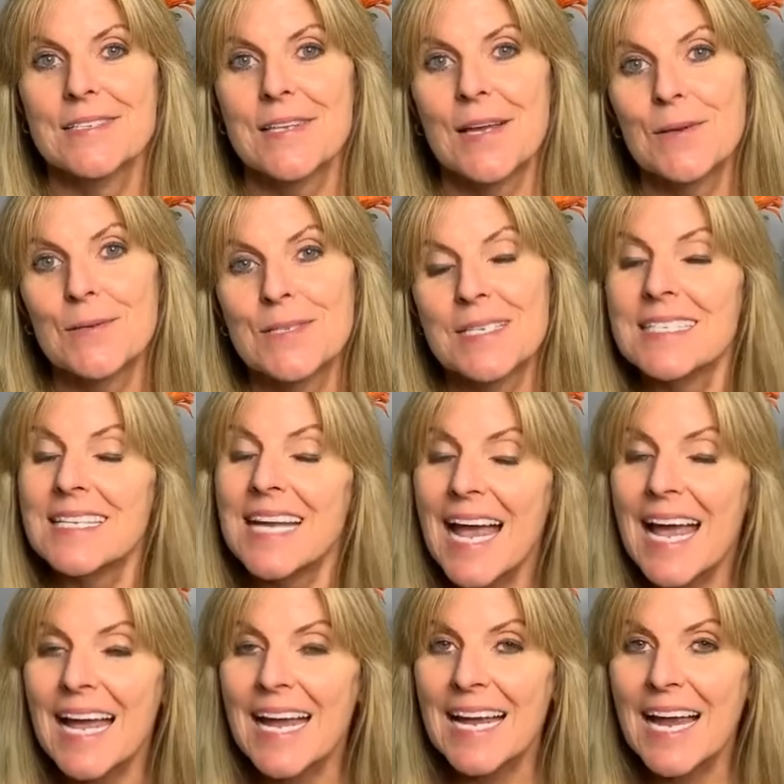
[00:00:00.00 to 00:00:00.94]
So
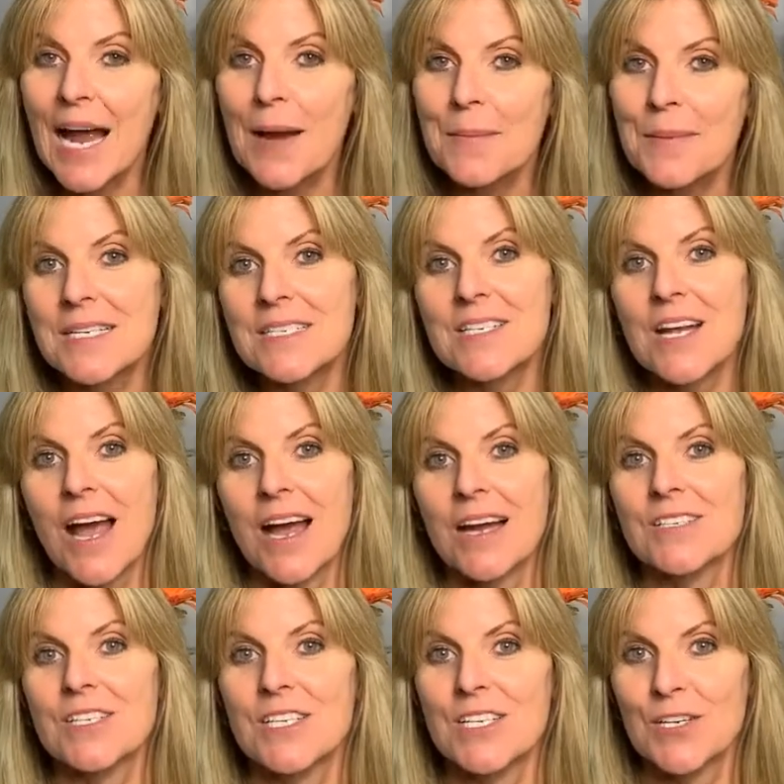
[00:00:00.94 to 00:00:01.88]
today I'm going to
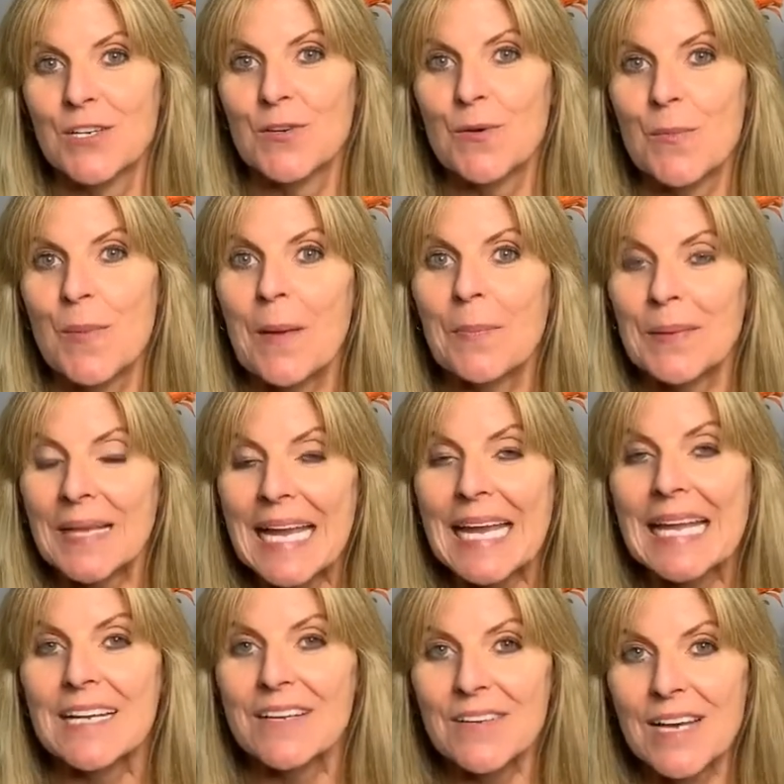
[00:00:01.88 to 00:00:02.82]
talk to you about
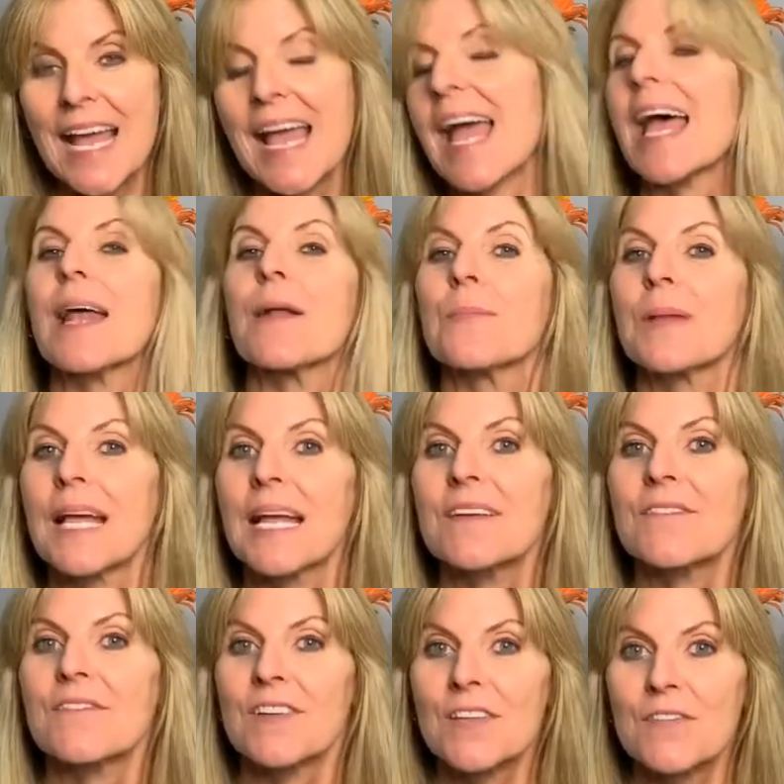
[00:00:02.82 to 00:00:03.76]
planning ahead,
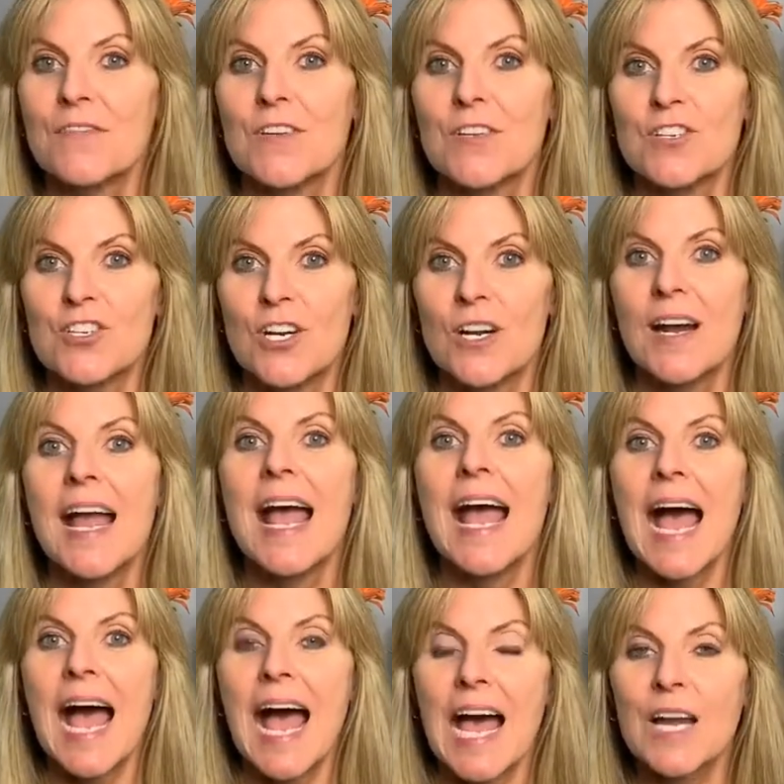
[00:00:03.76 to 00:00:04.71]
planning for the future,
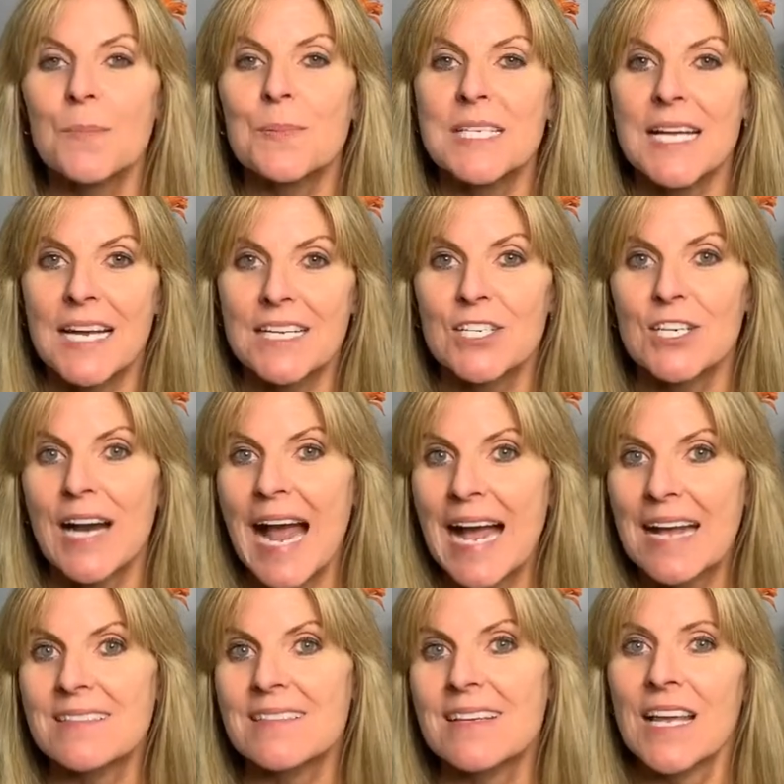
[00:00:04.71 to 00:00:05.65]
how to protect your
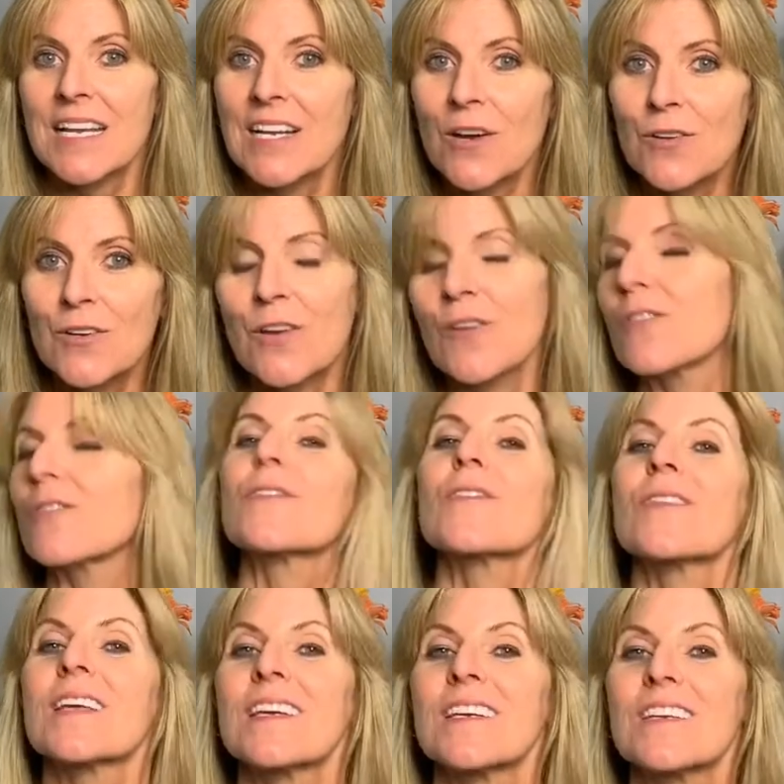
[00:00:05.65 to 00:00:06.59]
assets so they don't go
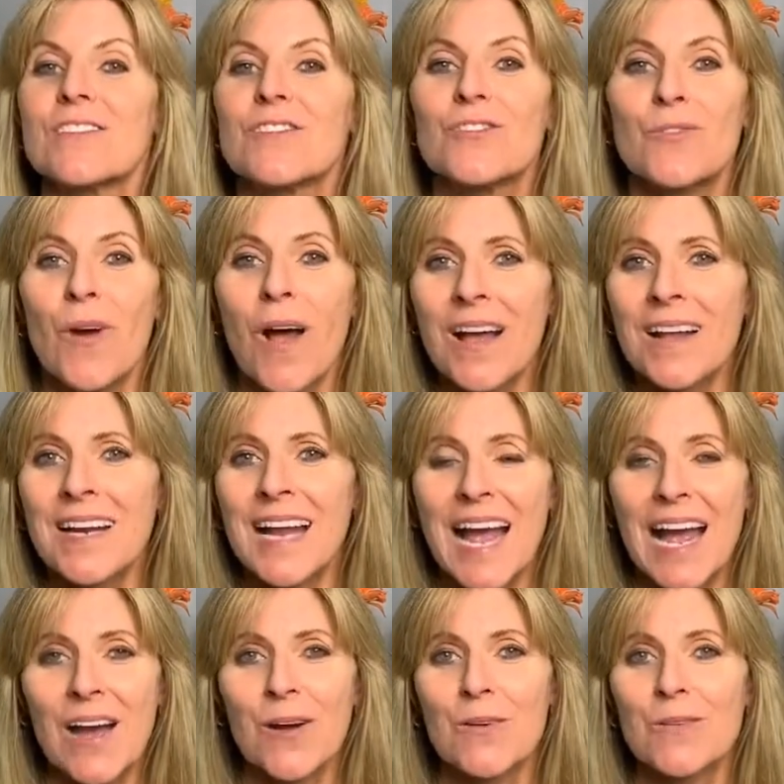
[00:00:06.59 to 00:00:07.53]
through the drawn
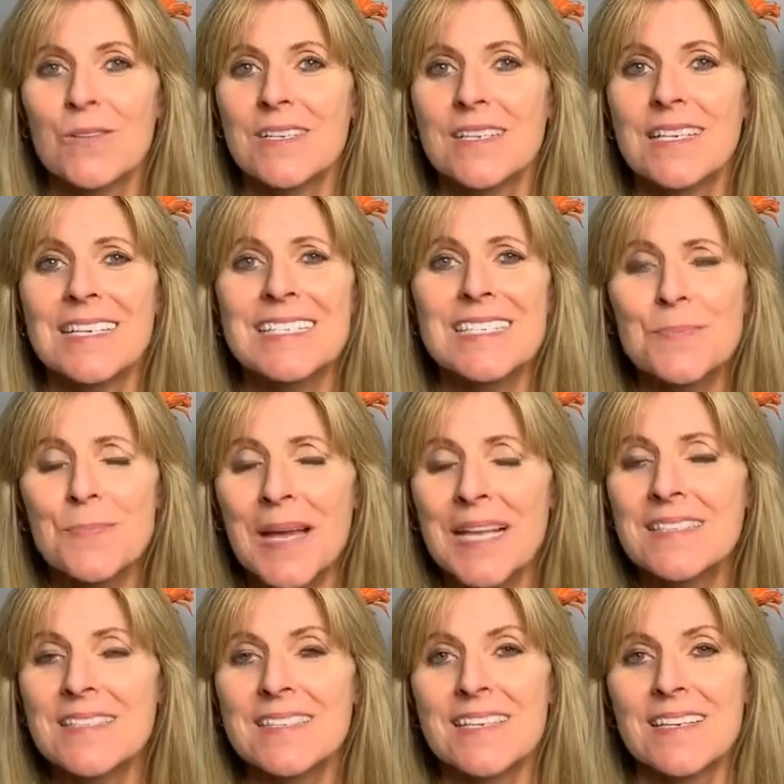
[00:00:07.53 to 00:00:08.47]
out,
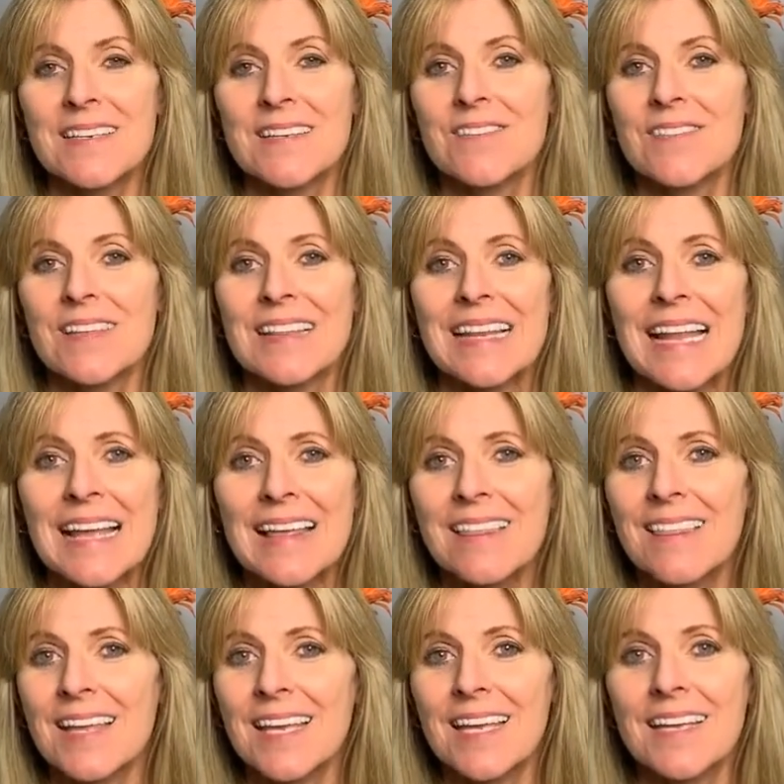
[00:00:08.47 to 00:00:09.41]
expensive,
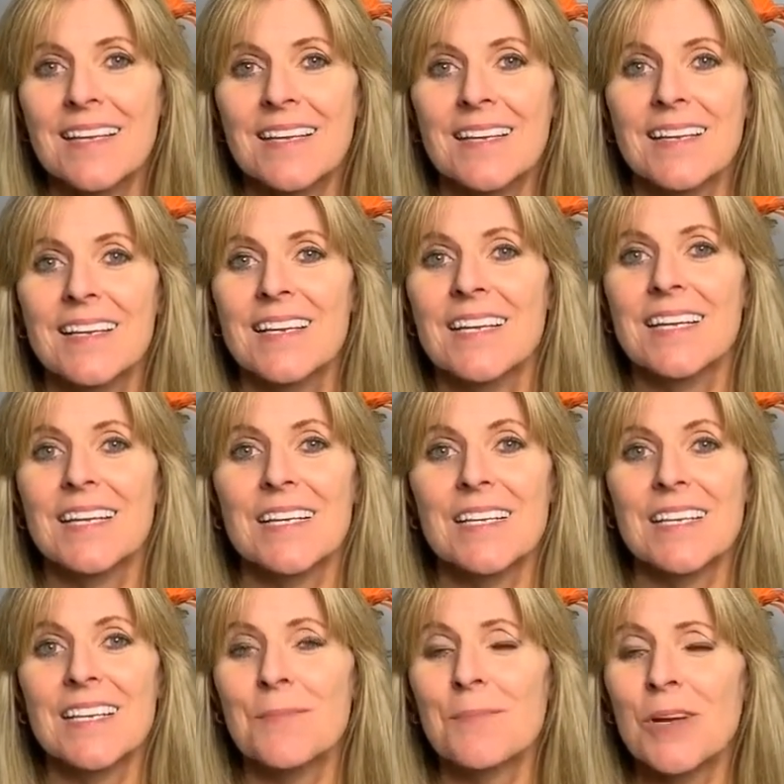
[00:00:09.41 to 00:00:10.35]
lengthy,
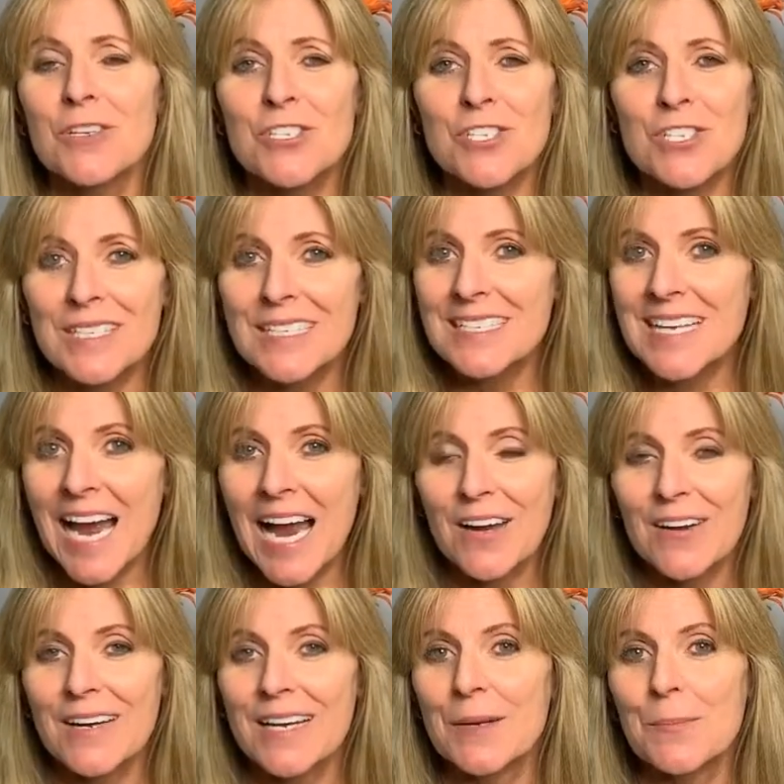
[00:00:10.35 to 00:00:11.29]
emotionally
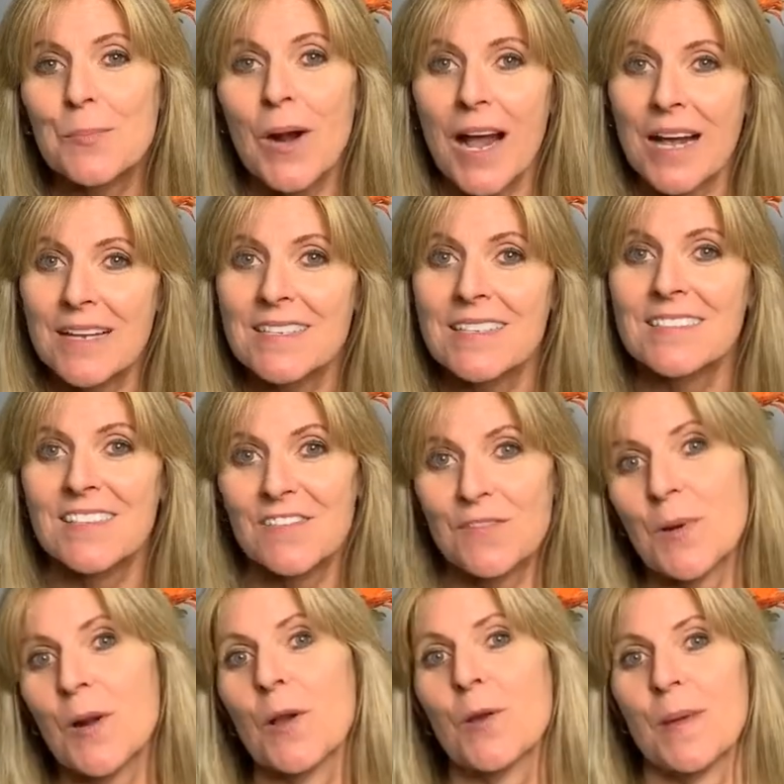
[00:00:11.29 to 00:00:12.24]
tiring process
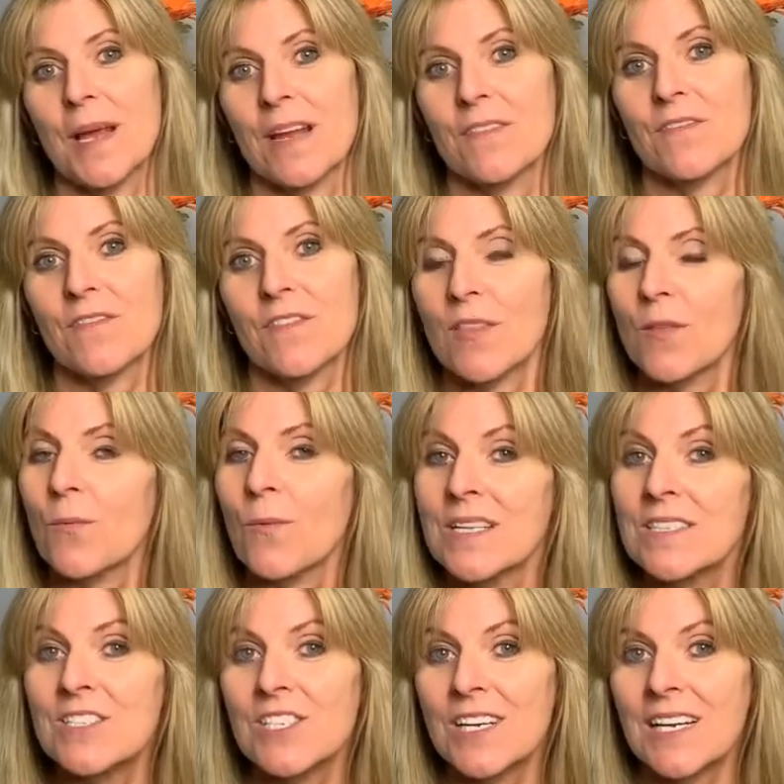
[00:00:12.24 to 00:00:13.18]
of probate for the
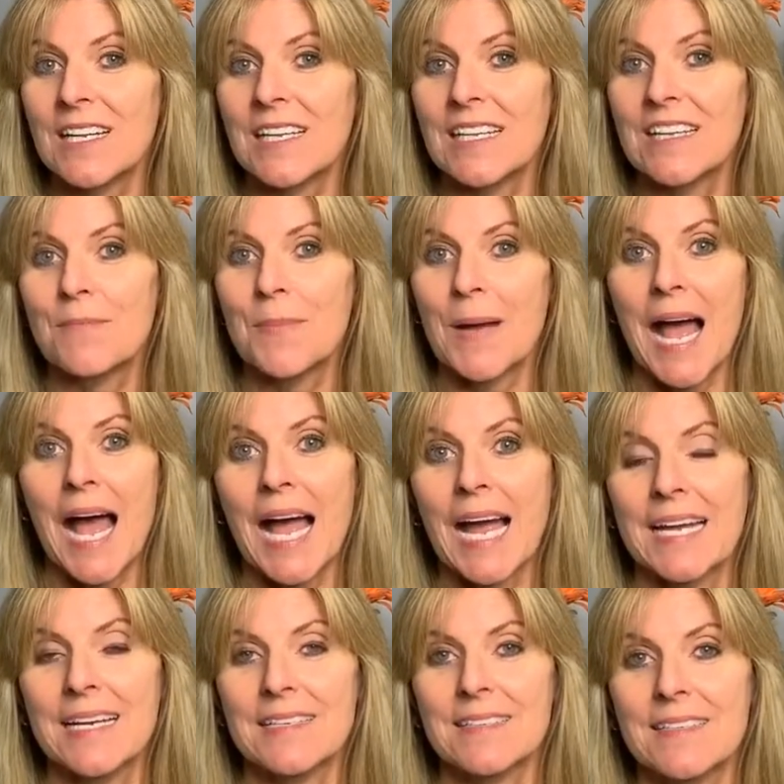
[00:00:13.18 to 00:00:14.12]
ones you're going to leave
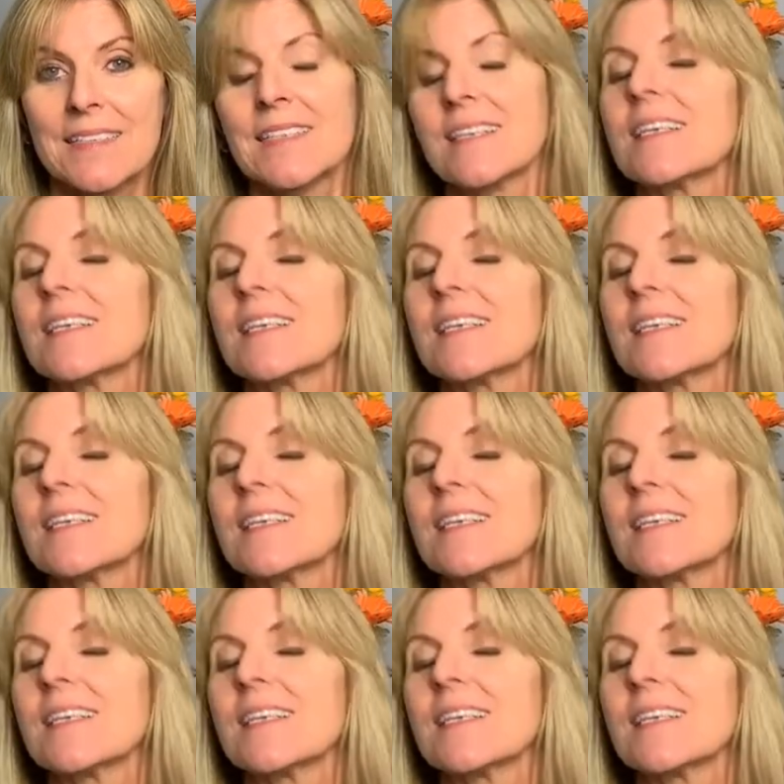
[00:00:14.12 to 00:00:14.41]
behind.